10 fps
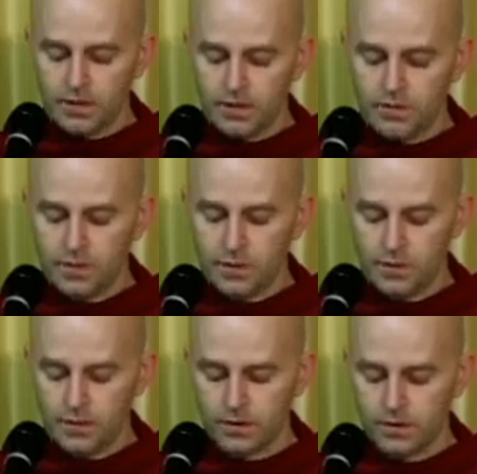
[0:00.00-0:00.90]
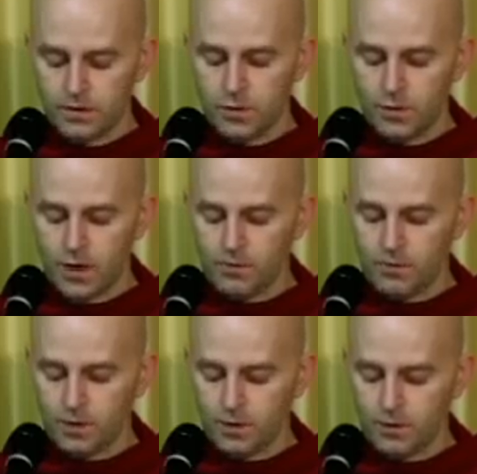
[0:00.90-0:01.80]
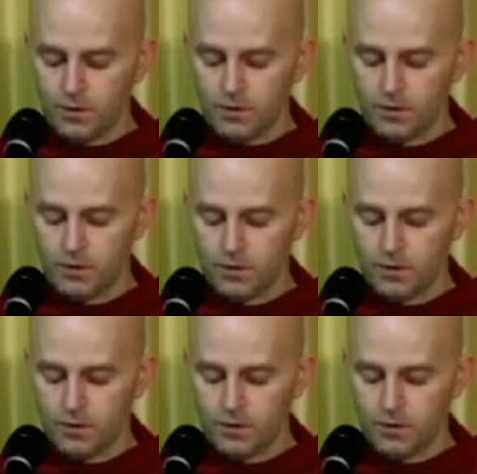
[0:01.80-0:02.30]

undevoted to wakefulness,